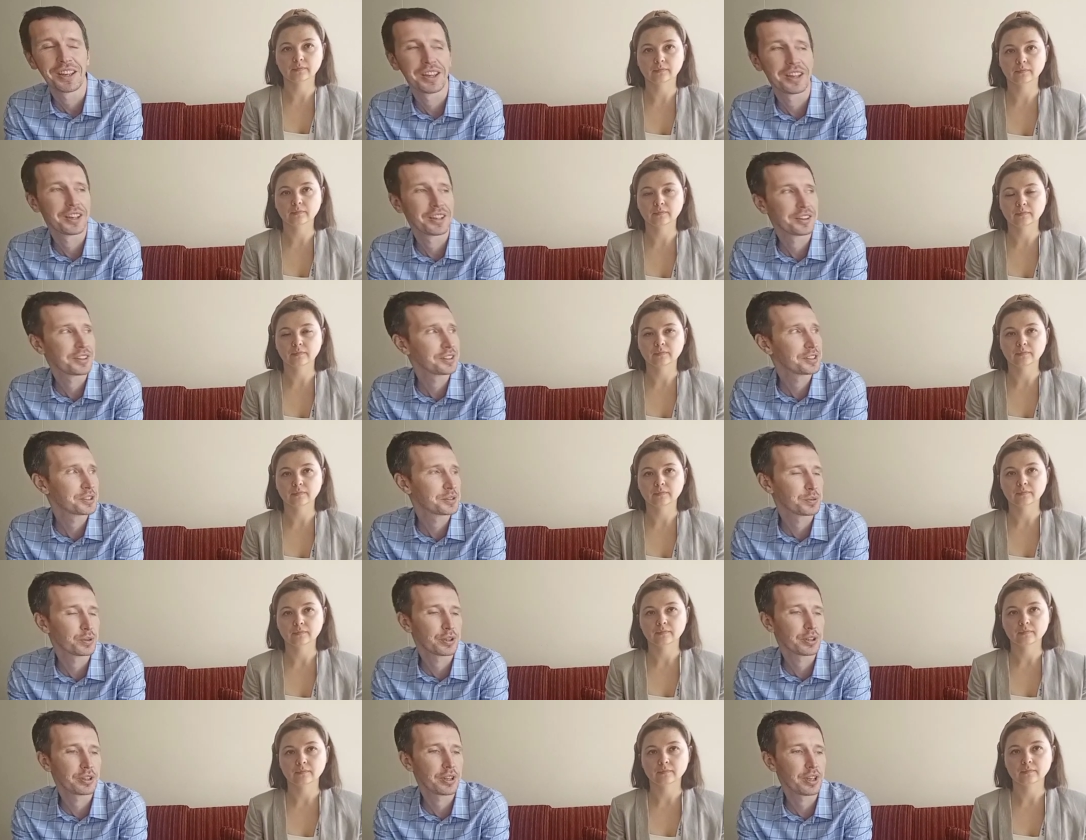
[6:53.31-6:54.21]
Speaker 1: And this is
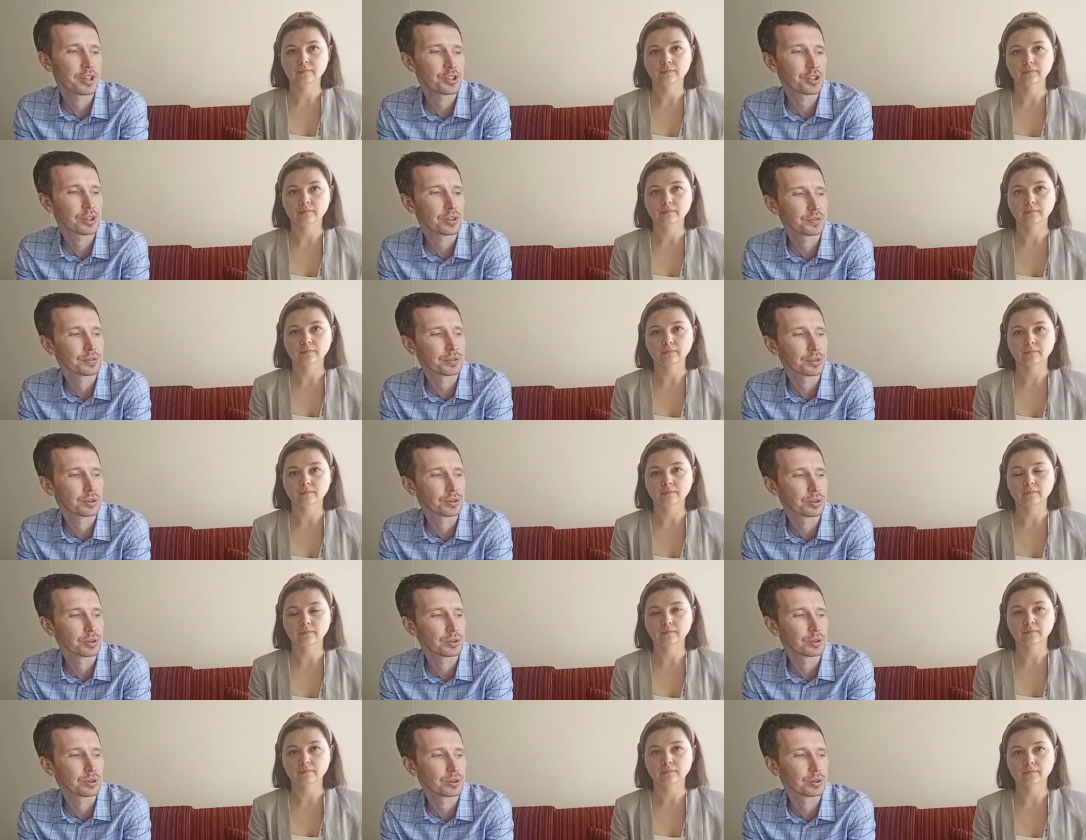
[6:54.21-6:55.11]
very natural
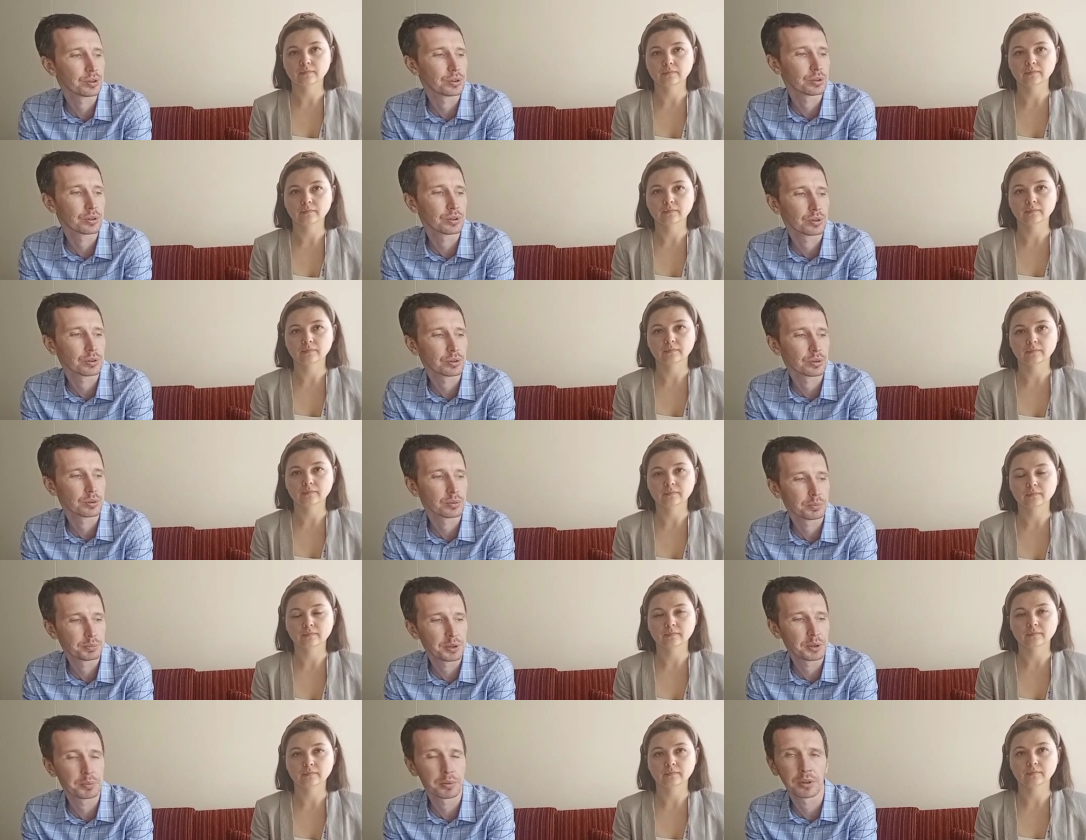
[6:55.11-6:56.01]
for
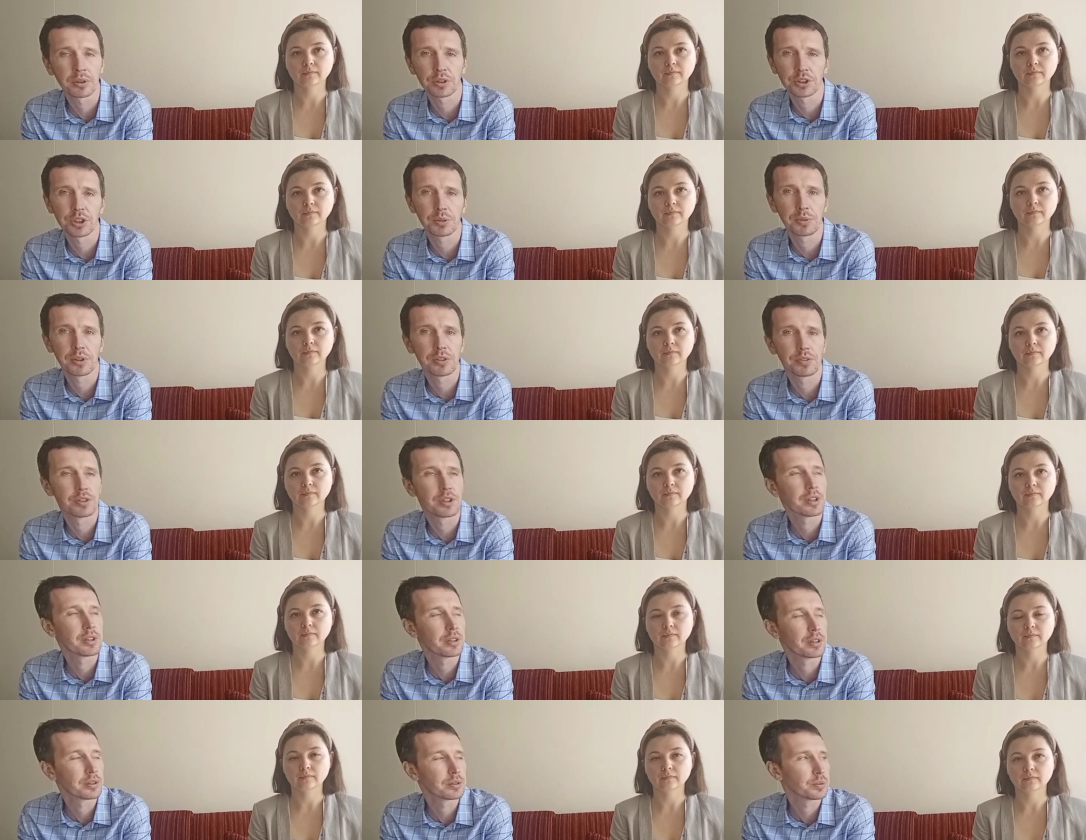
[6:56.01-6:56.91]
people. She believes
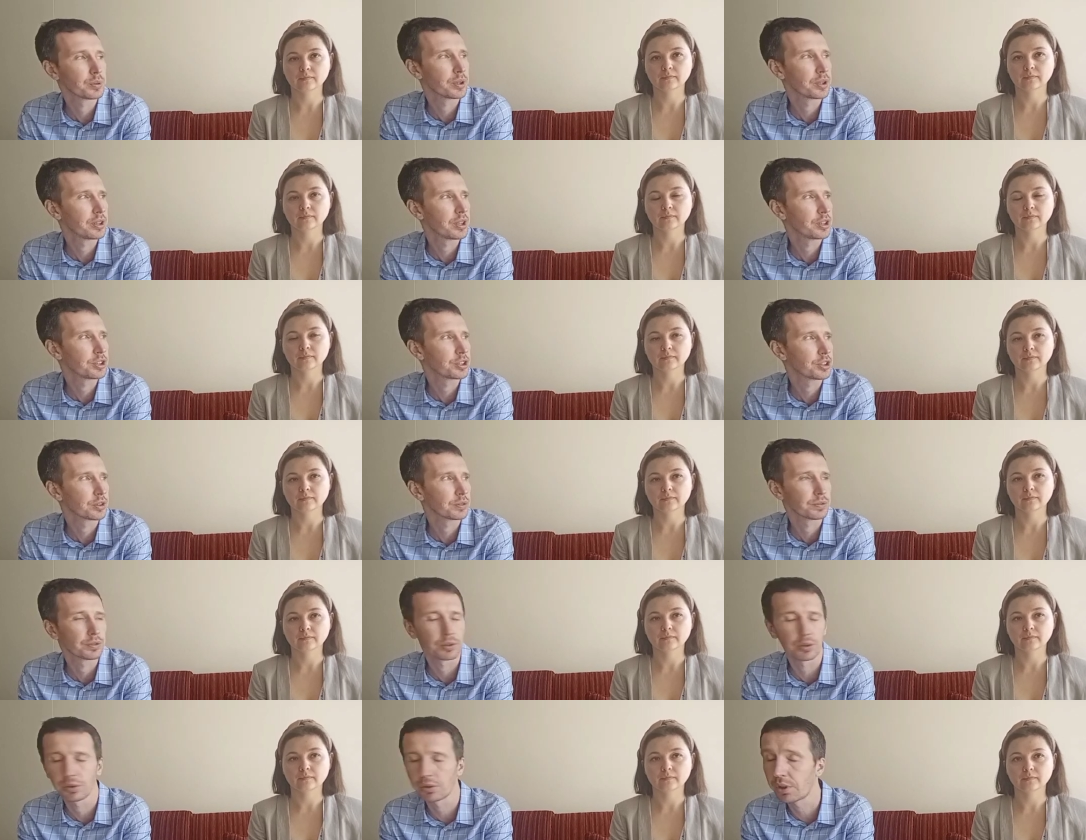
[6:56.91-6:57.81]
that it's very natural
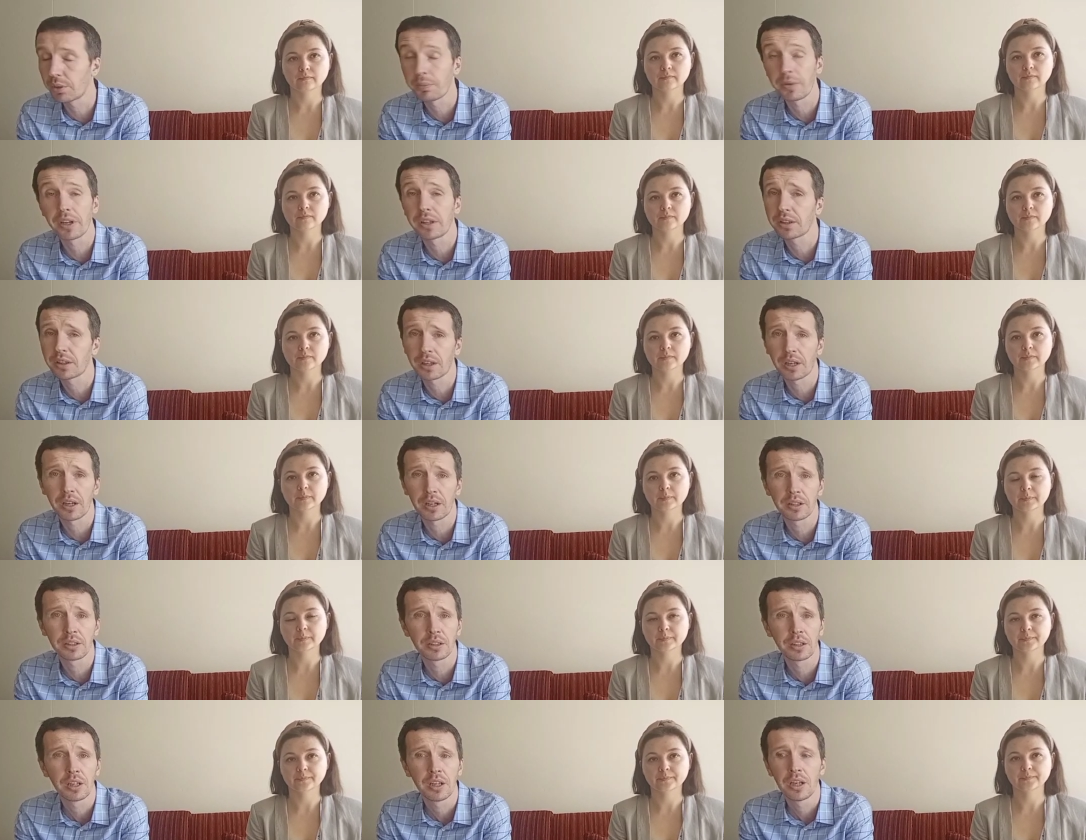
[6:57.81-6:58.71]
for the
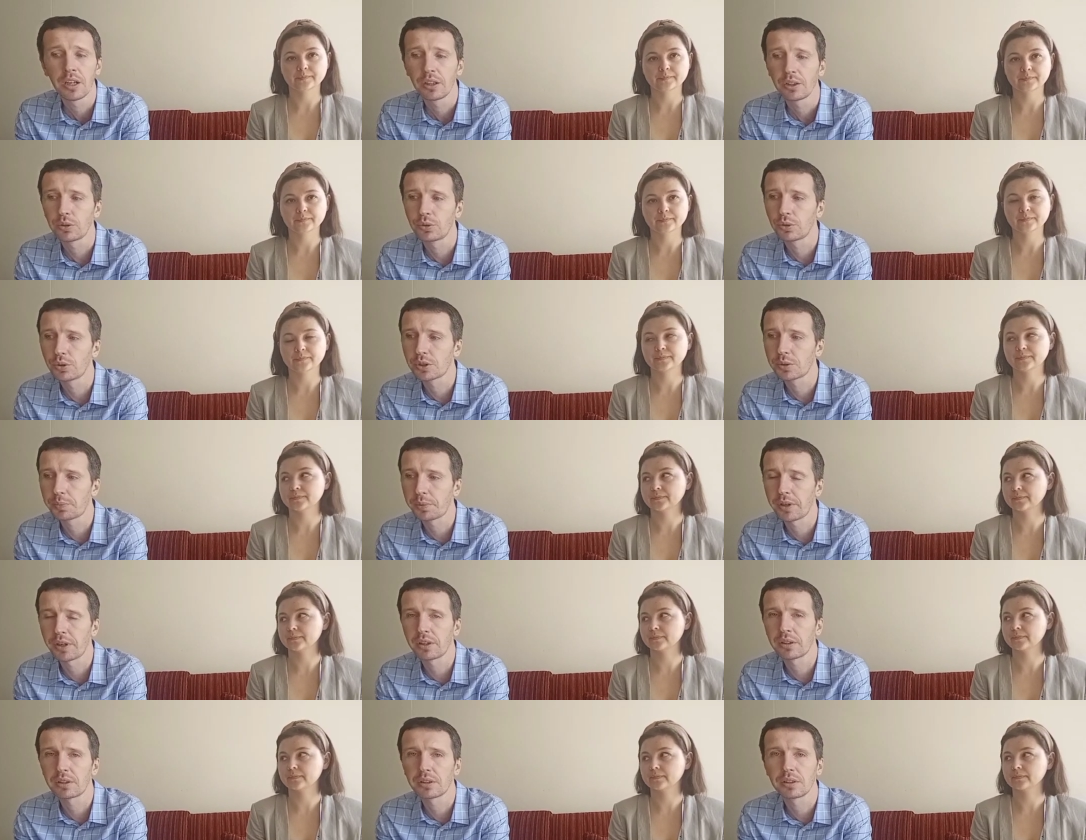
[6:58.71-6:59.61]
mankind to
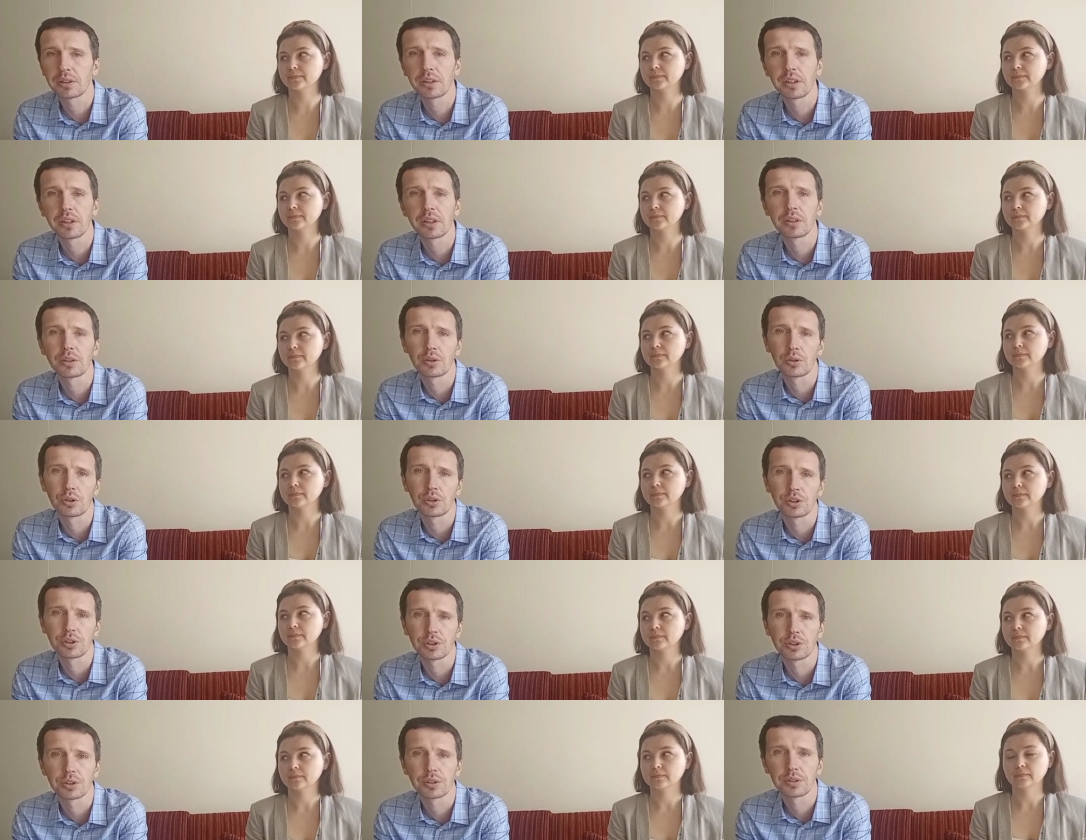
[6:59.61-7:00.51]
expand their
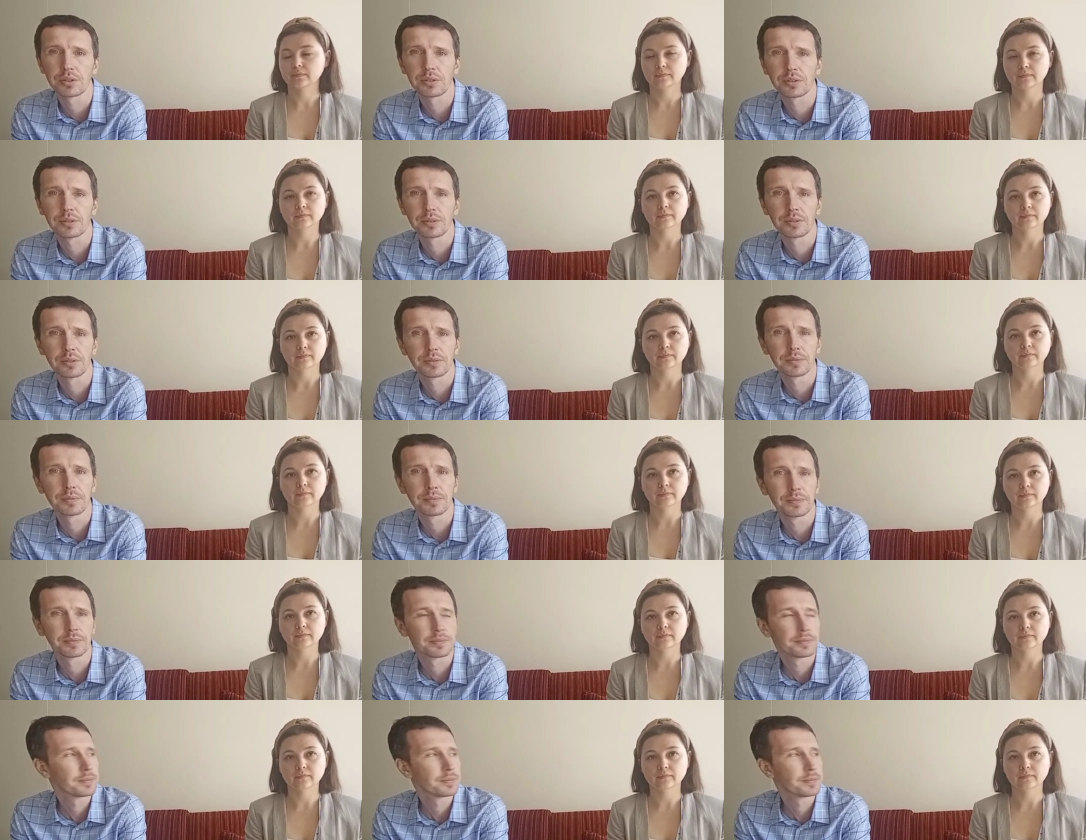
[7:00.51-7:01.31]
knowledge. Mm.